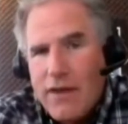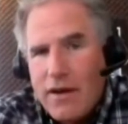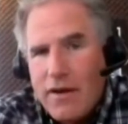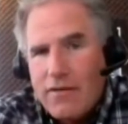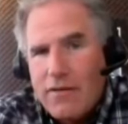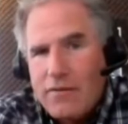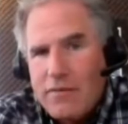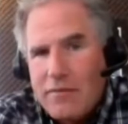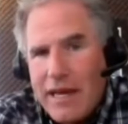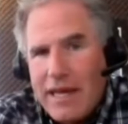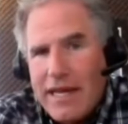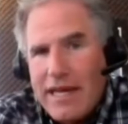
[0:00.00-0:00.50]

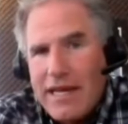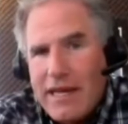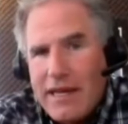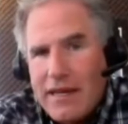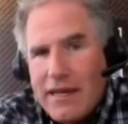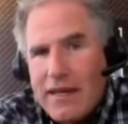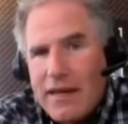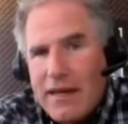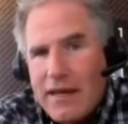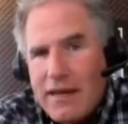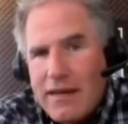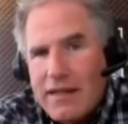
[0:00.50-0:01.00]
of
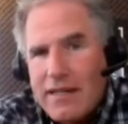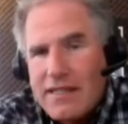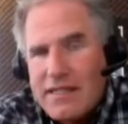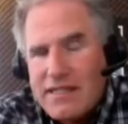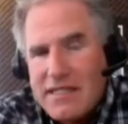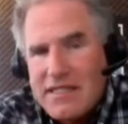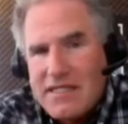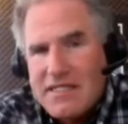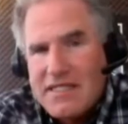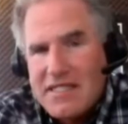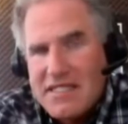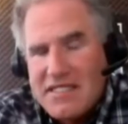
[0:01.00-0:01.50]
making this
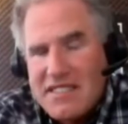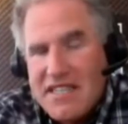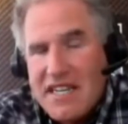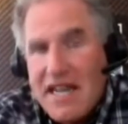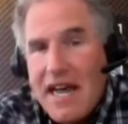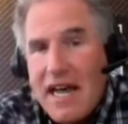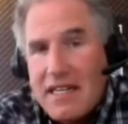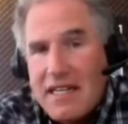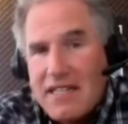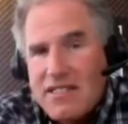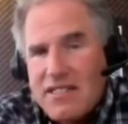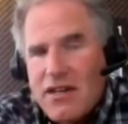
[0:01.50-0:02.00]
a
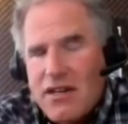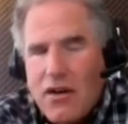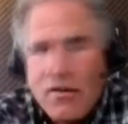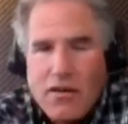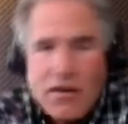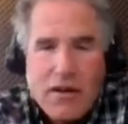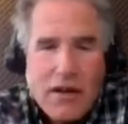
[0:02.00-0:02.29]
success, so